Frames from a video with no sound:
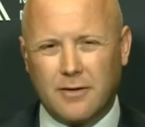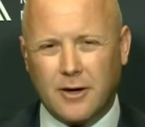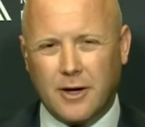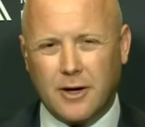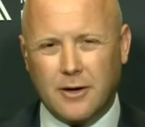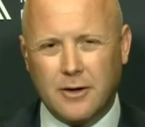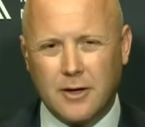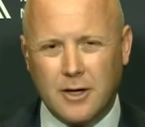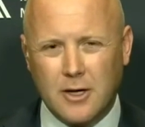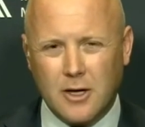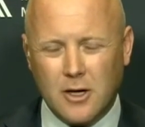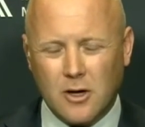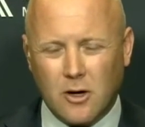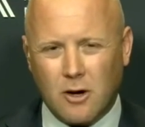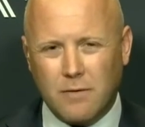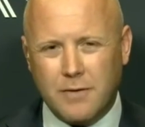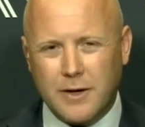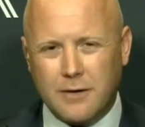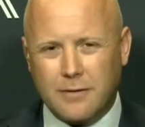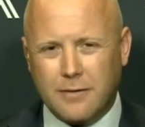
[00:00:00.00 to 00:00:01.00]
So
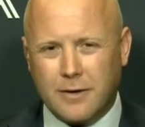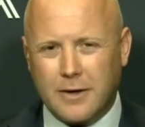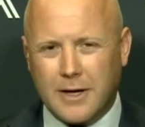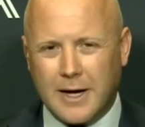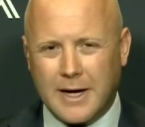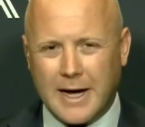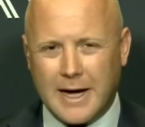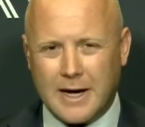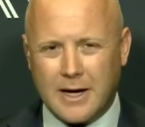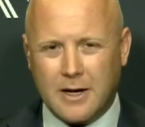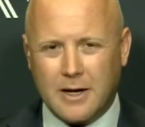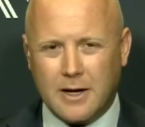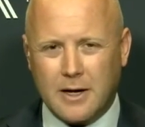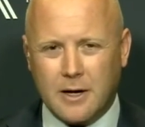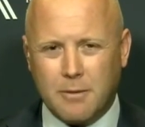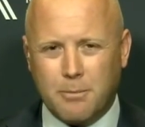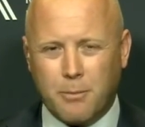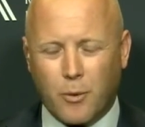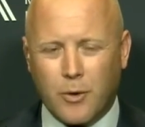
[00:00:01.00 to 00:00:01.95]
obviously they had a